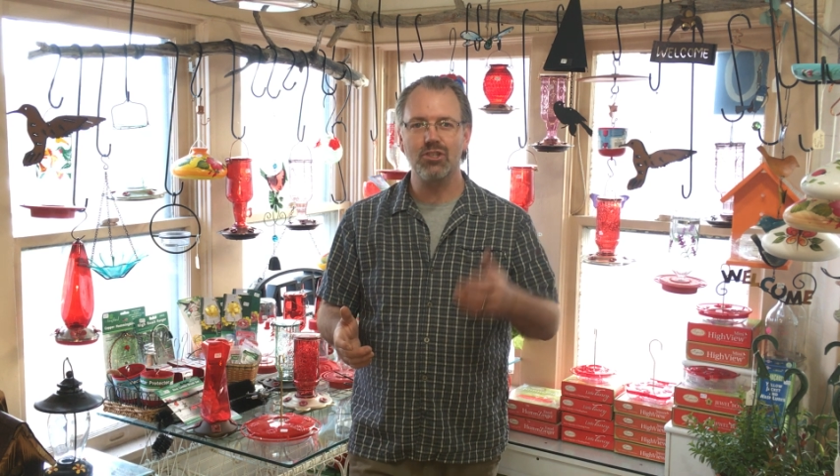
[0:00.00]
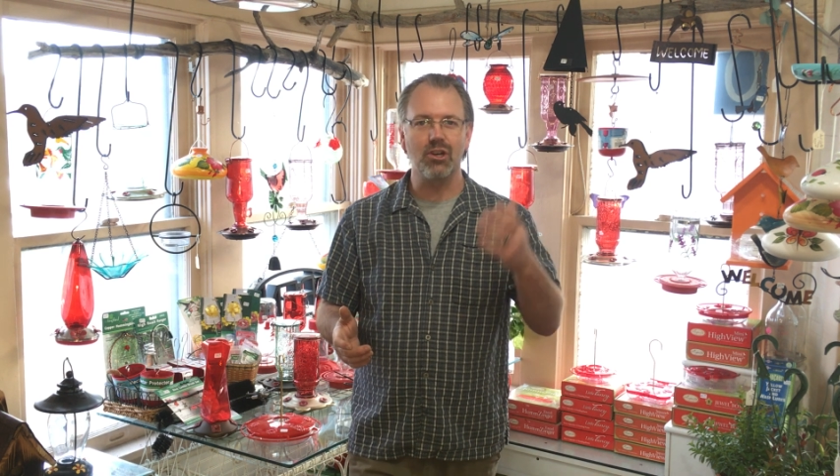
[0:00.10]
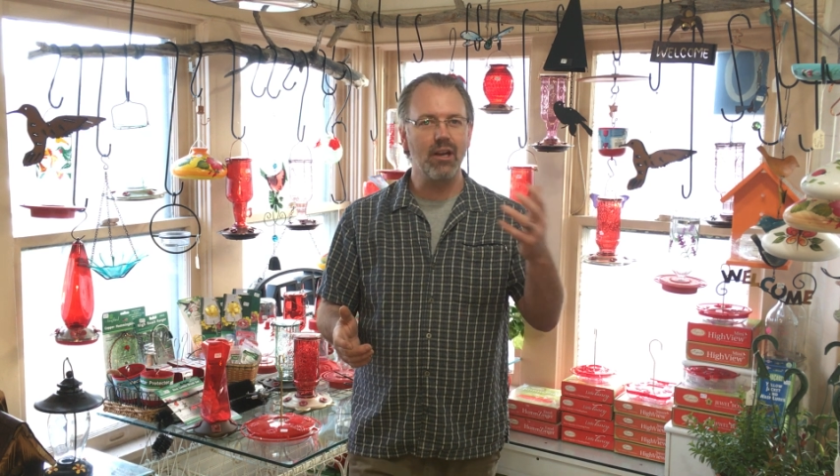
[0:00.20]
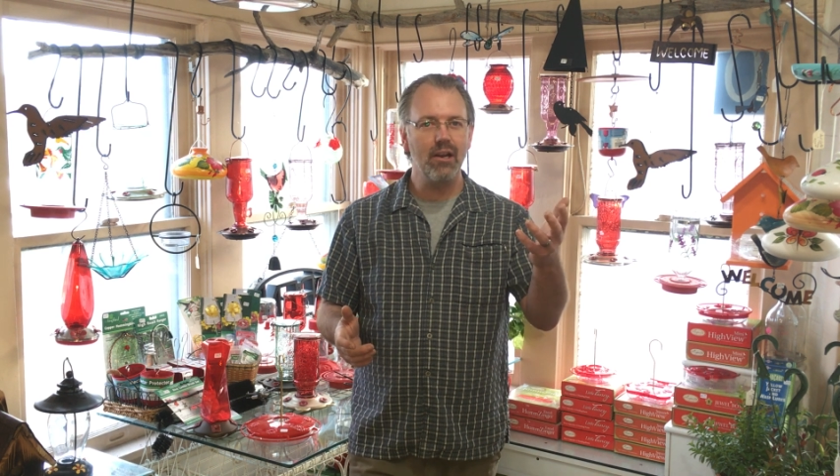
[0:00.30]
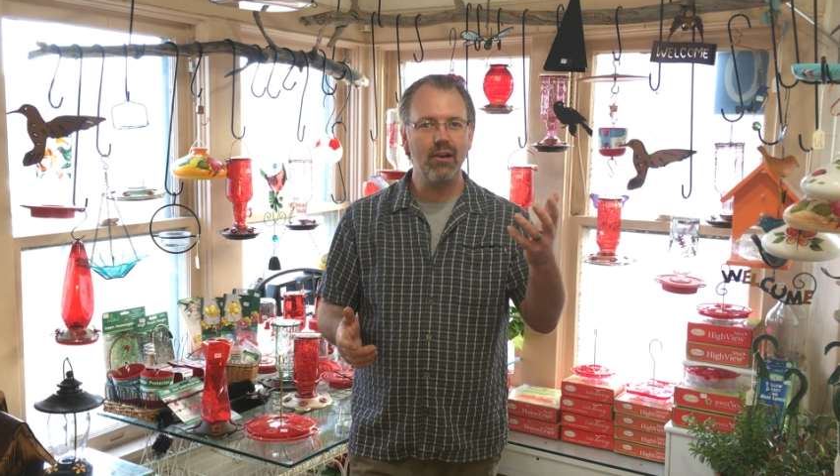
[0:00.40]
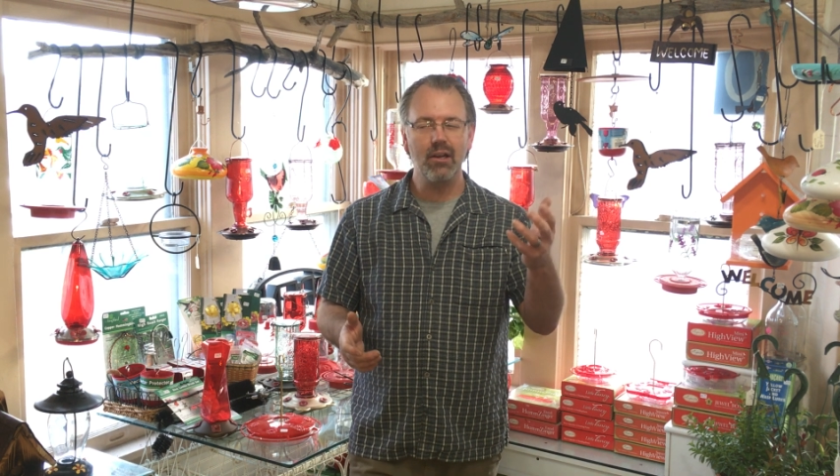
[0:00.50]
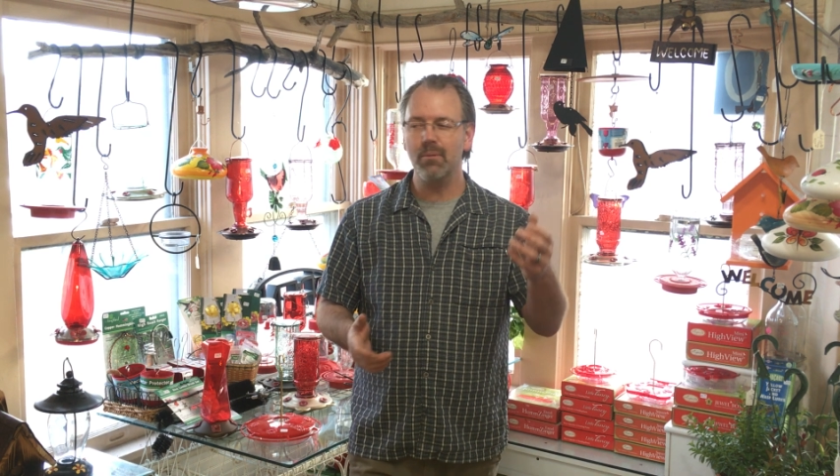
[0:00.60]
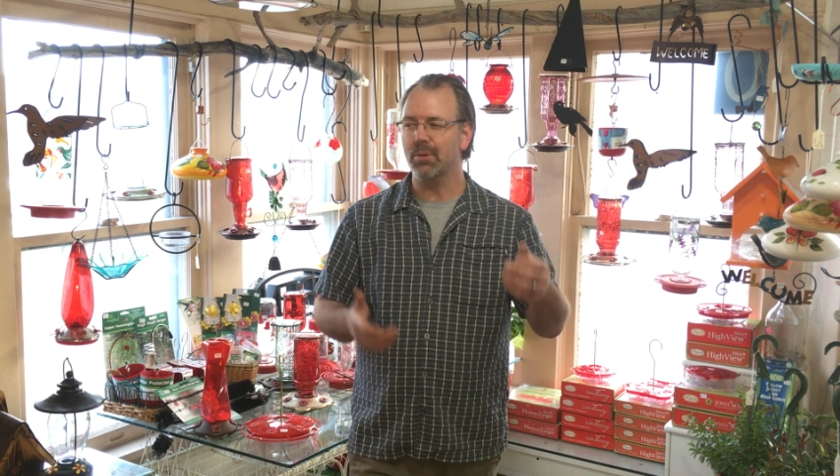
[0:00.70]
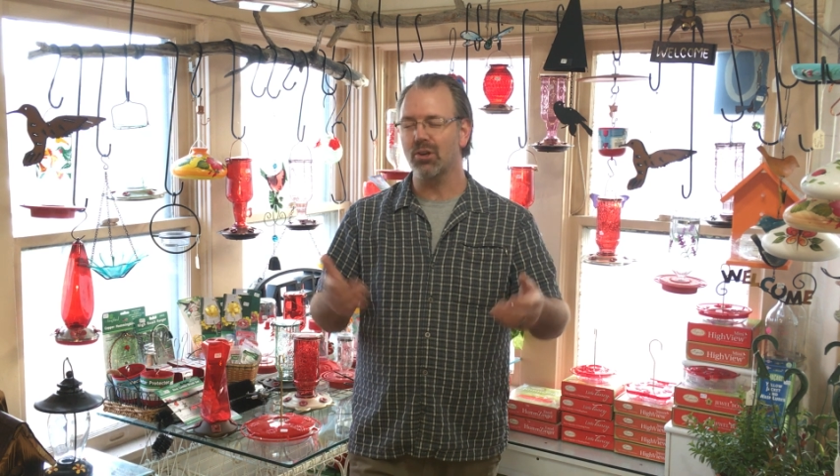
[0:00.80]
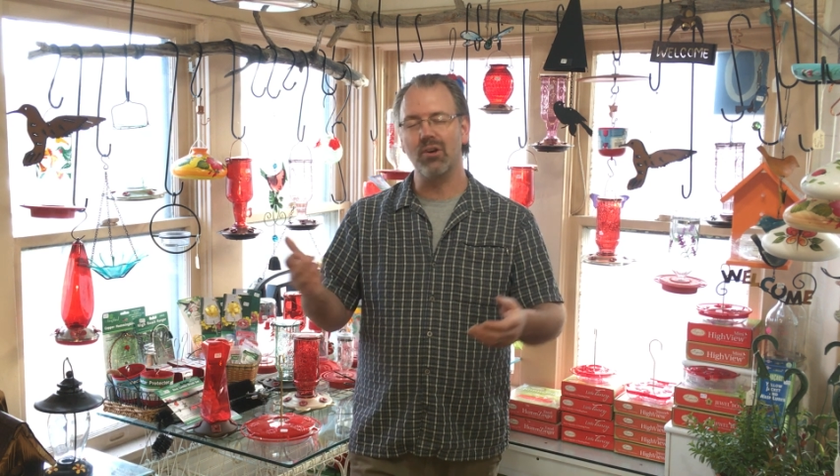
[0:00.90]
You're hearing them,
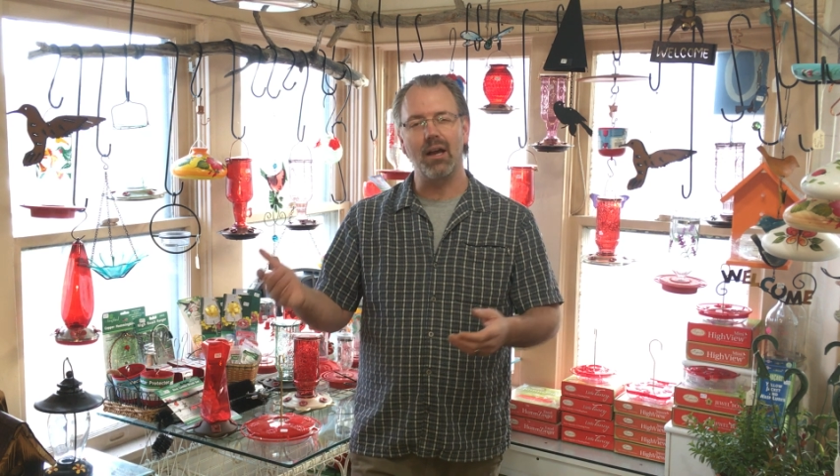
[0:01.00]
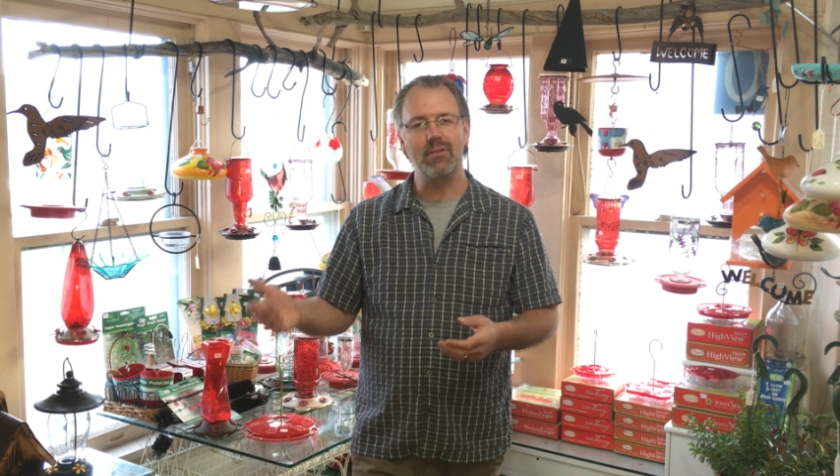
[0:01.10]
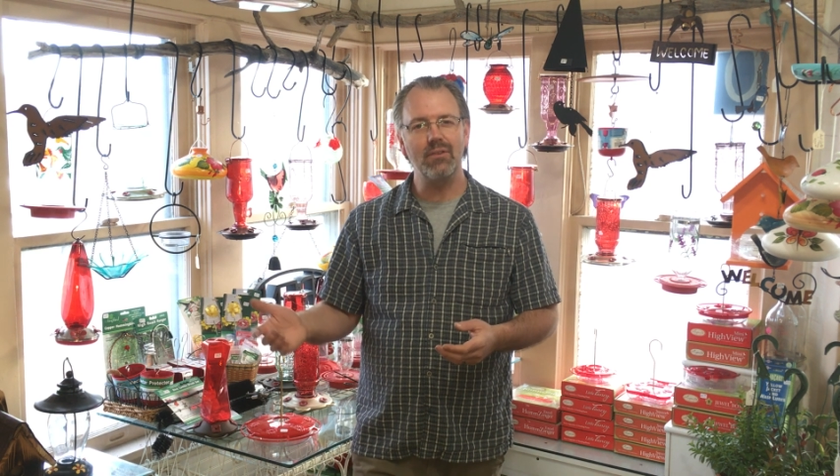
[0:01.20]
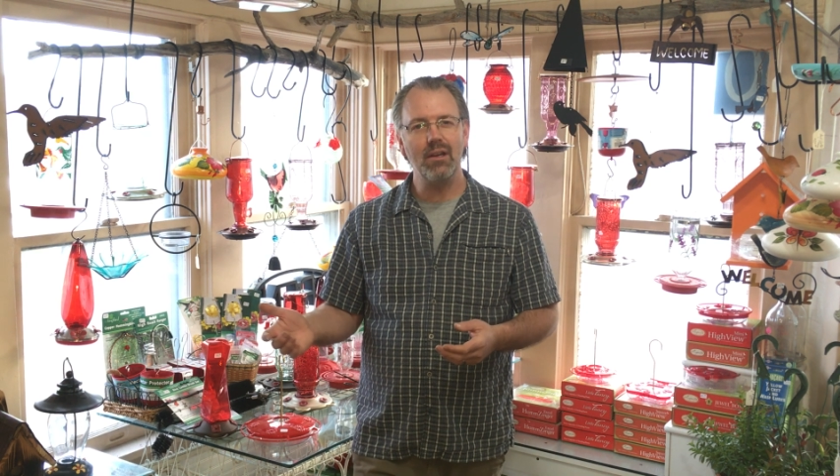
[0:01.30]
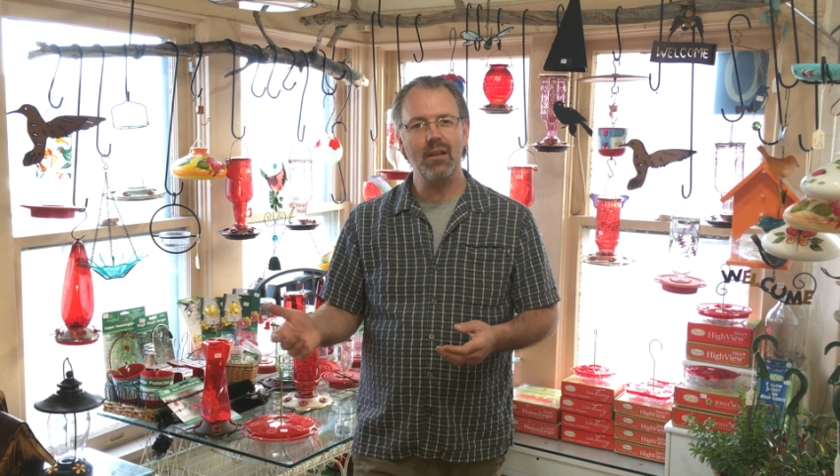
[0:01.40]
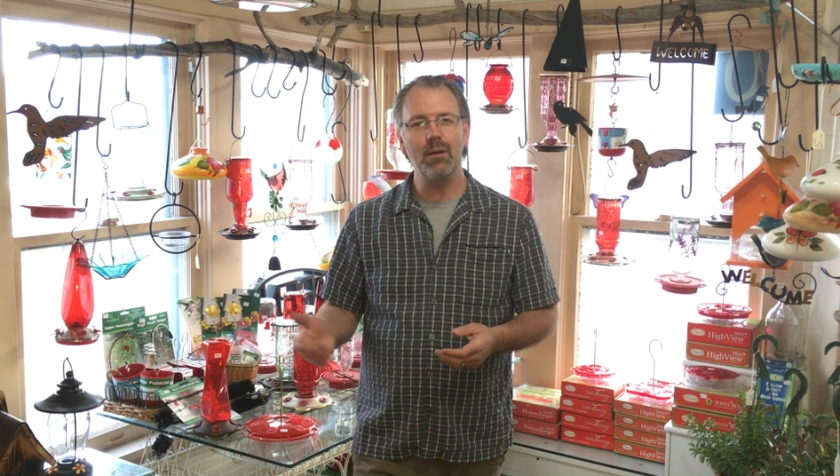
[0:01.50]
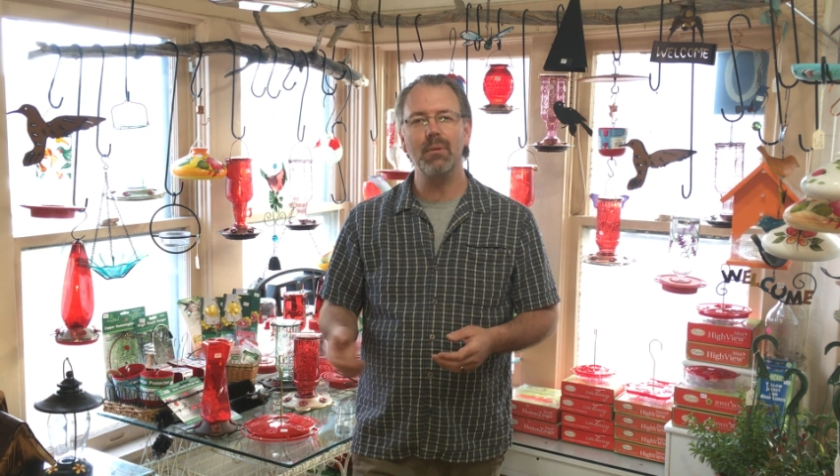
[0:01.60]
but you're not seeing them,